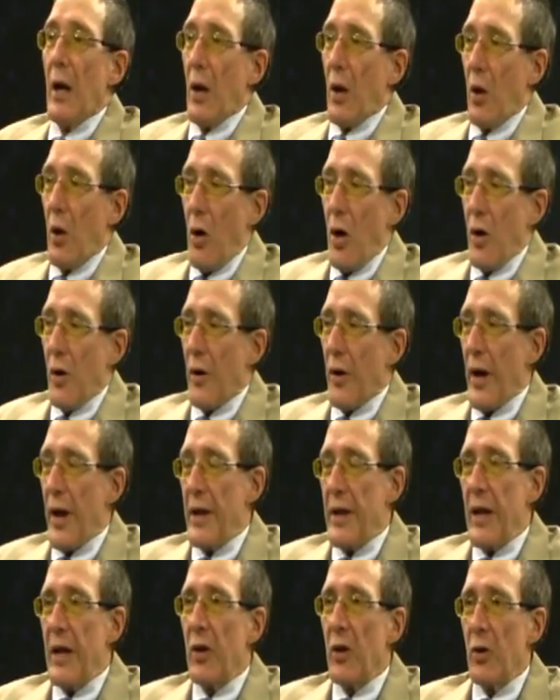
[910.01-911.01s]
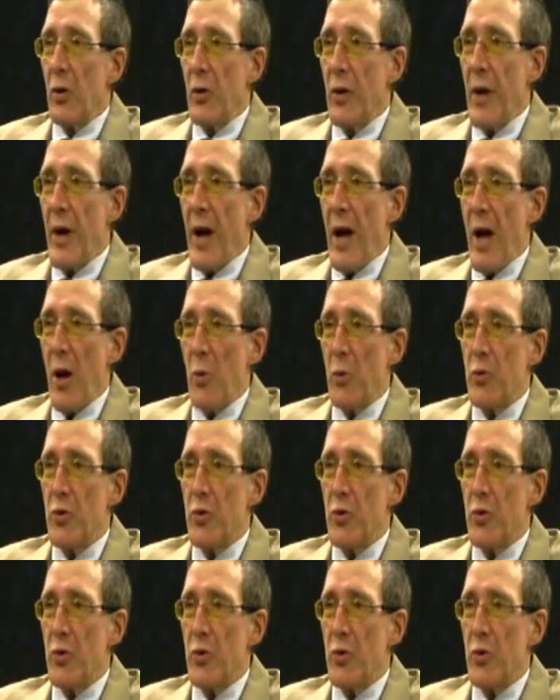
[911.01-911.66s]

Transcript: longer, and they learn how